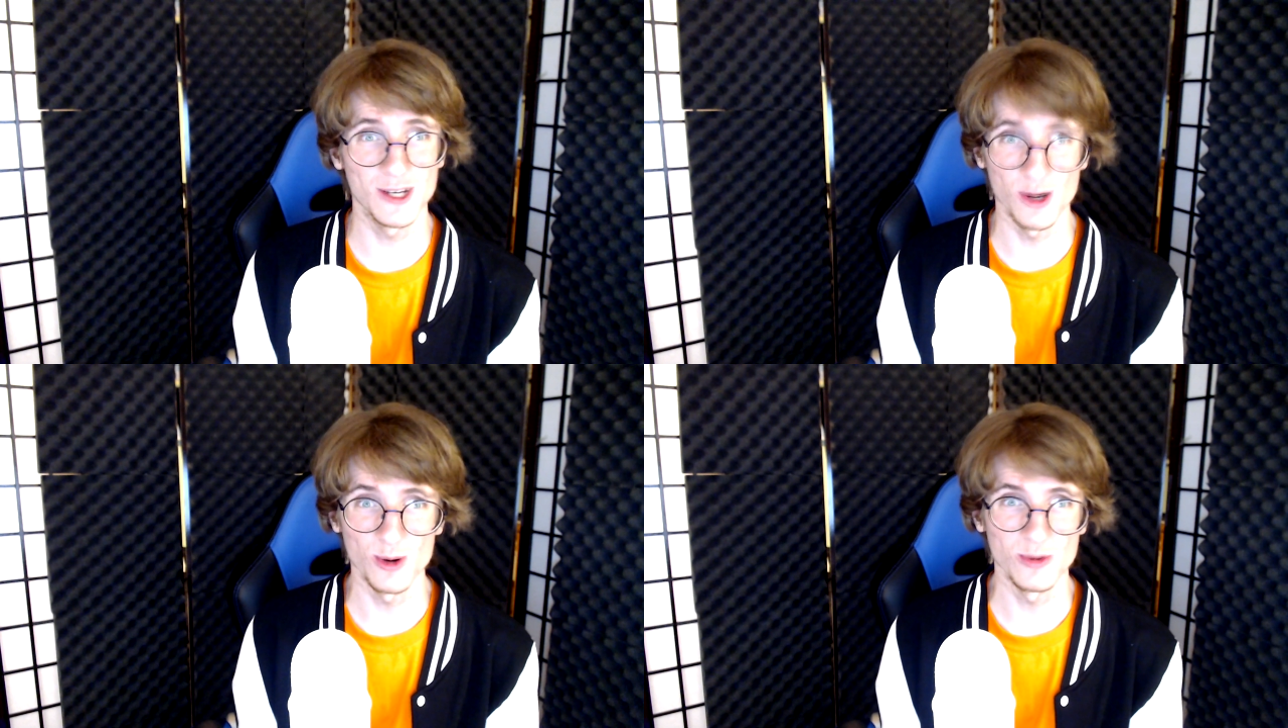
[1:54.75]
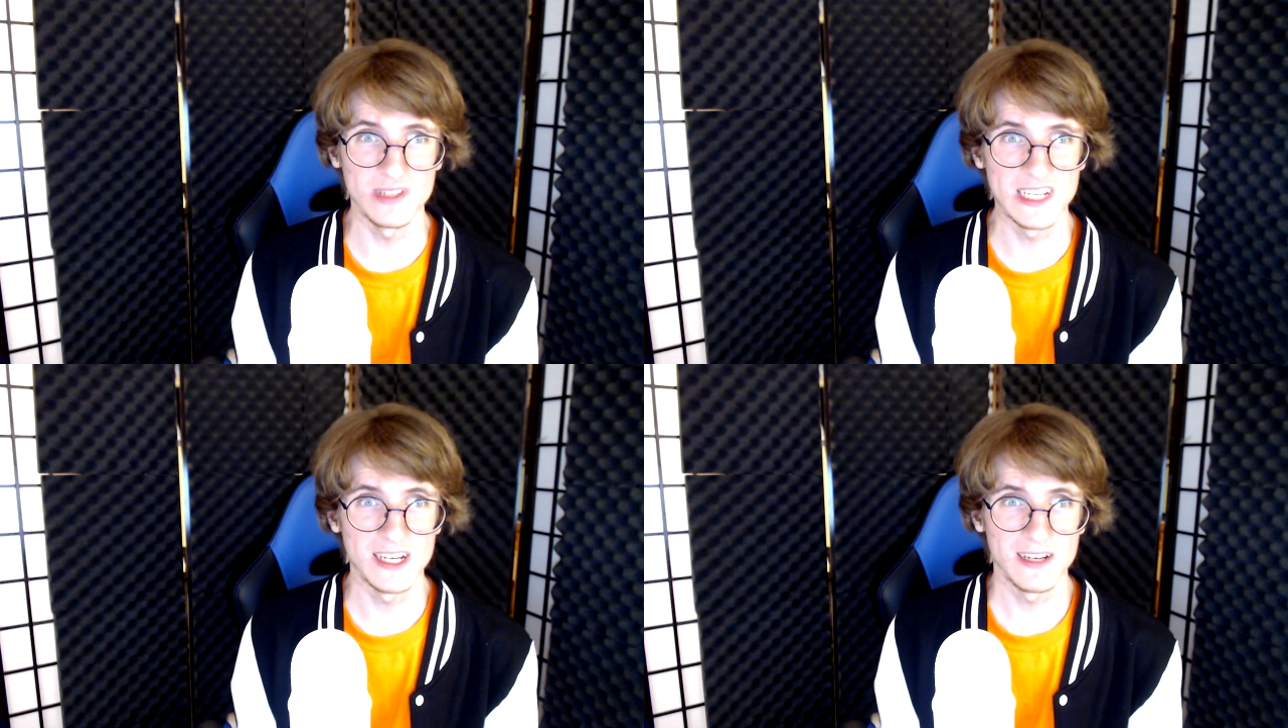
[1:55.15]

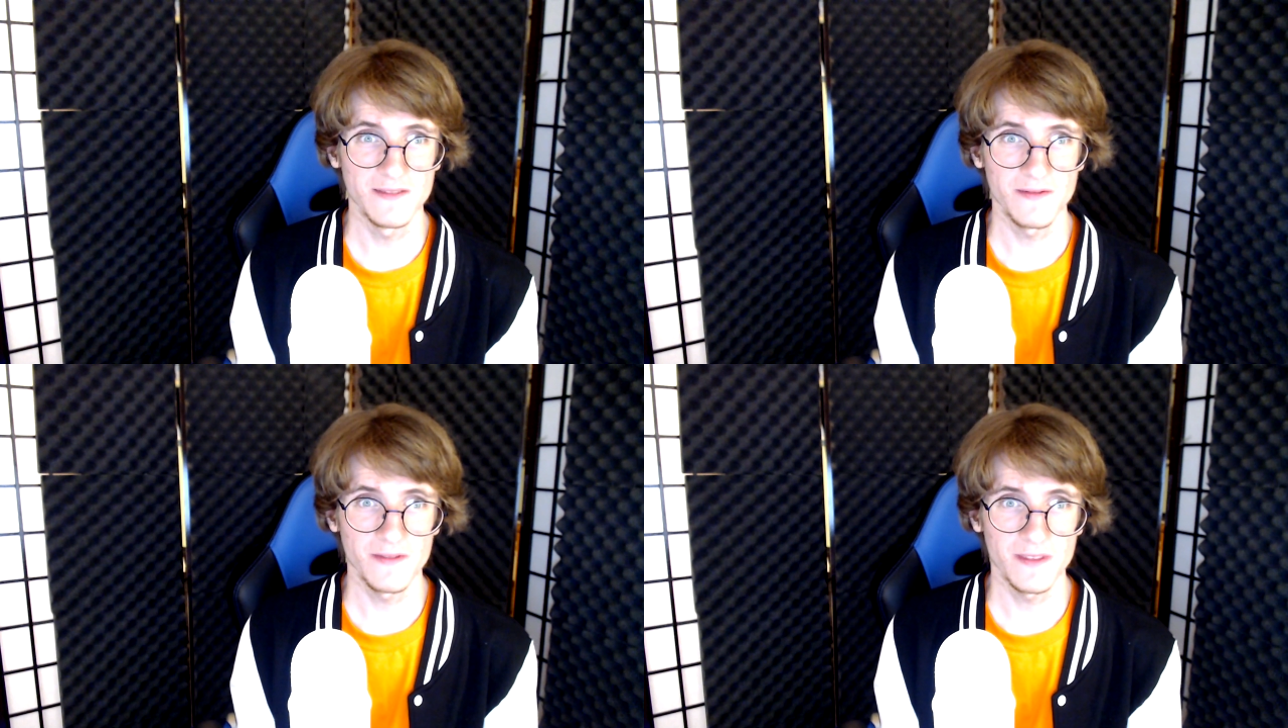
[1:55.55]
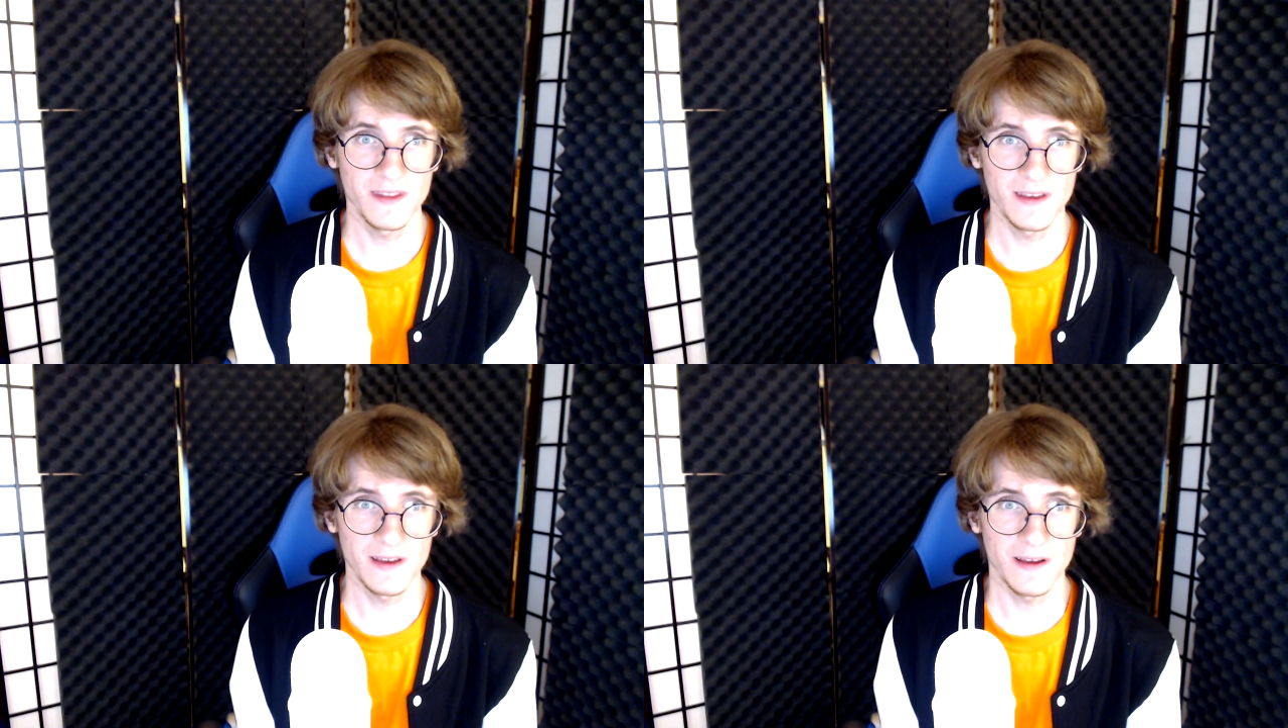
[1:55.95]
old.
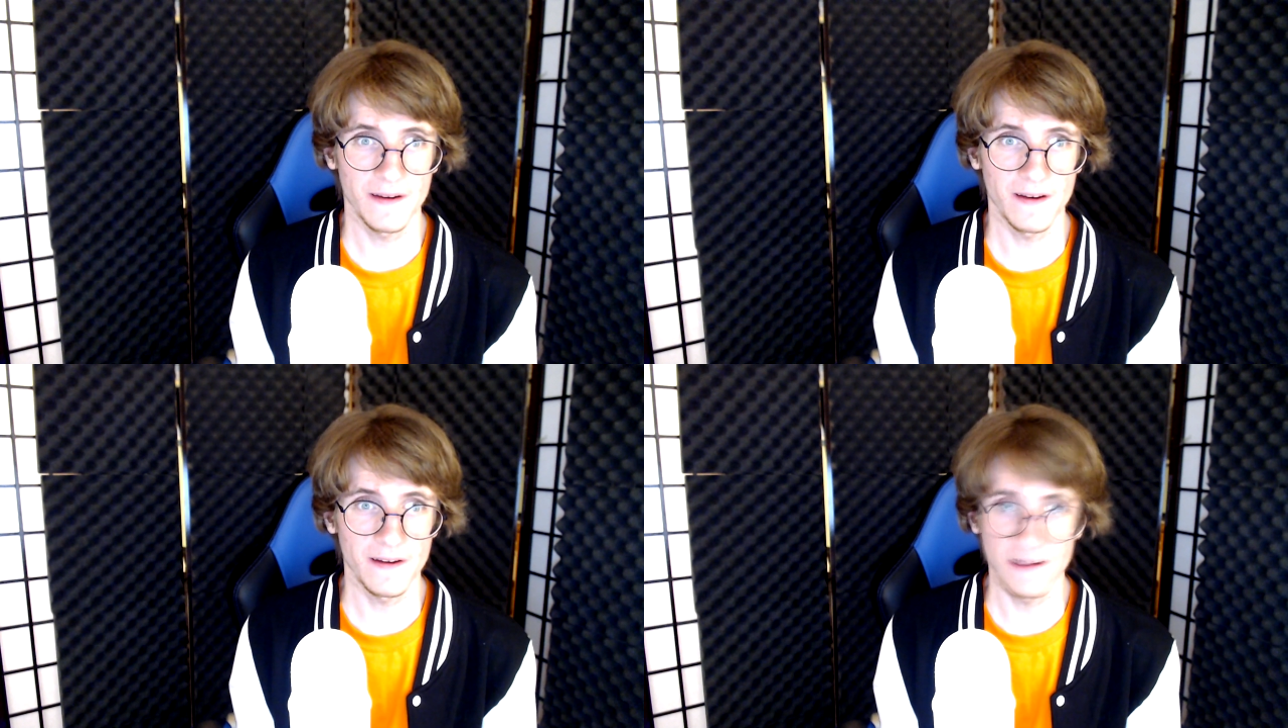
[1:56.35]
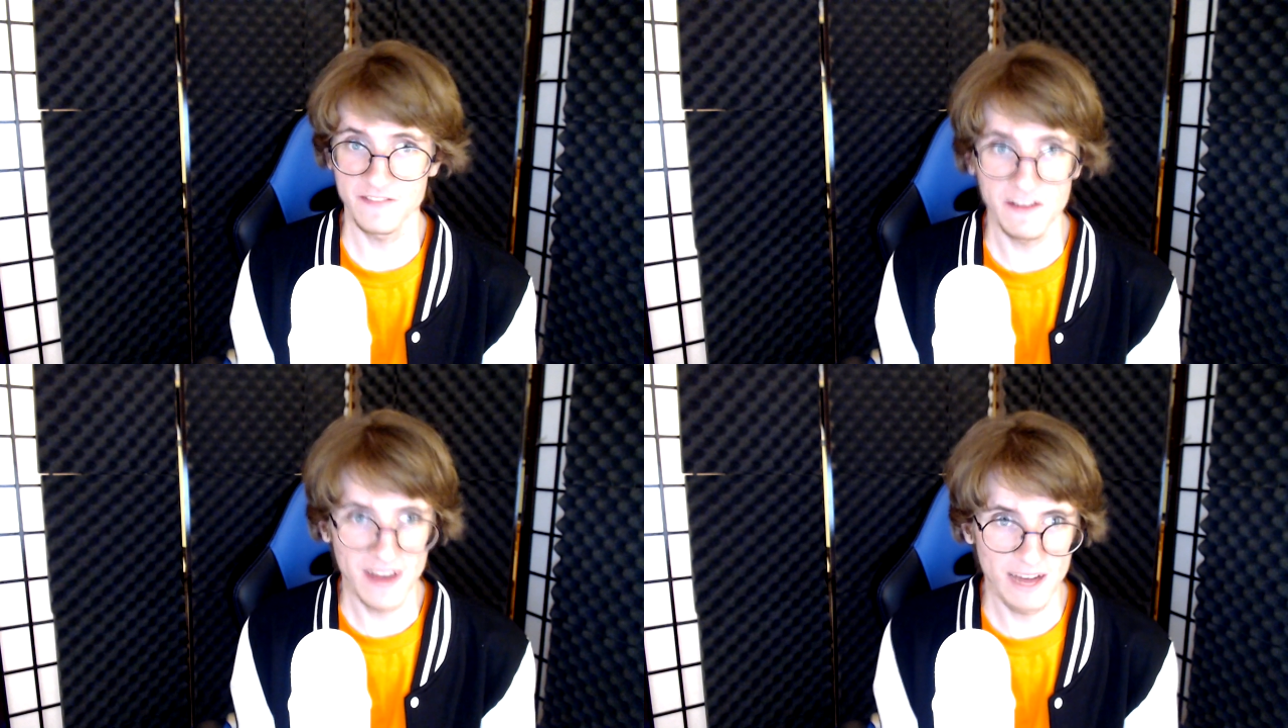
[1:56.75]

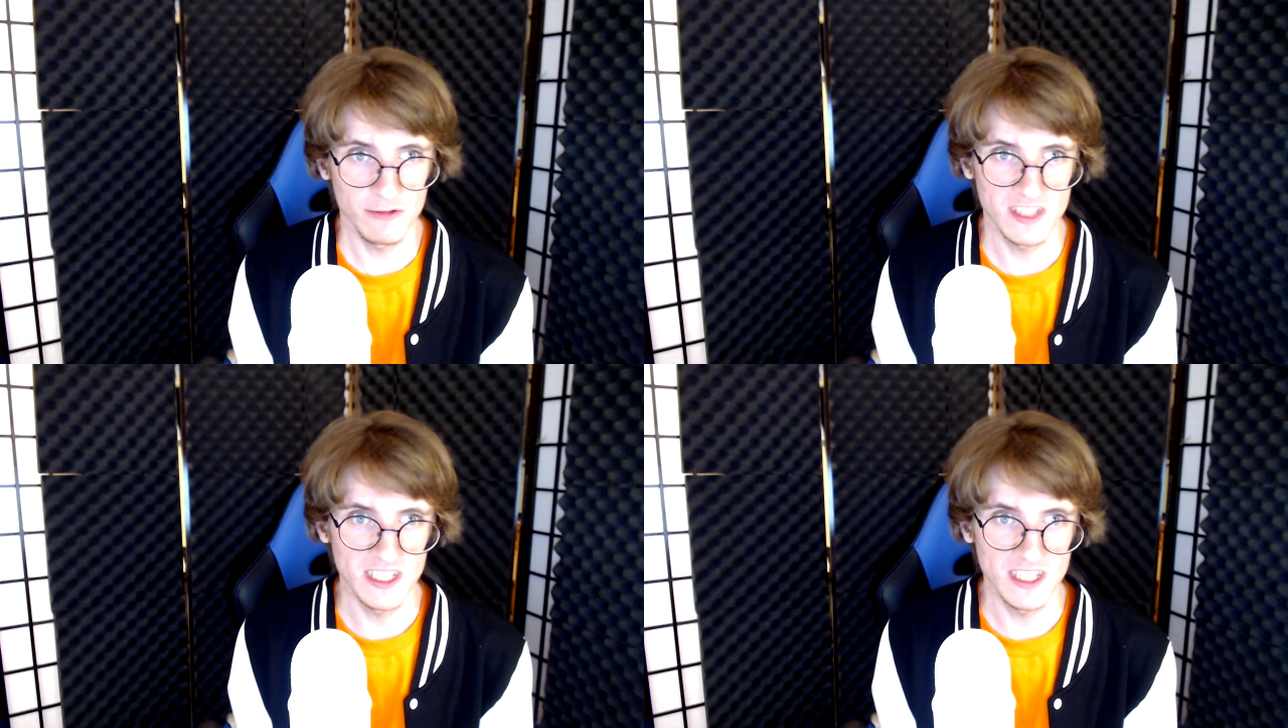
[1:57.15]
I've never had one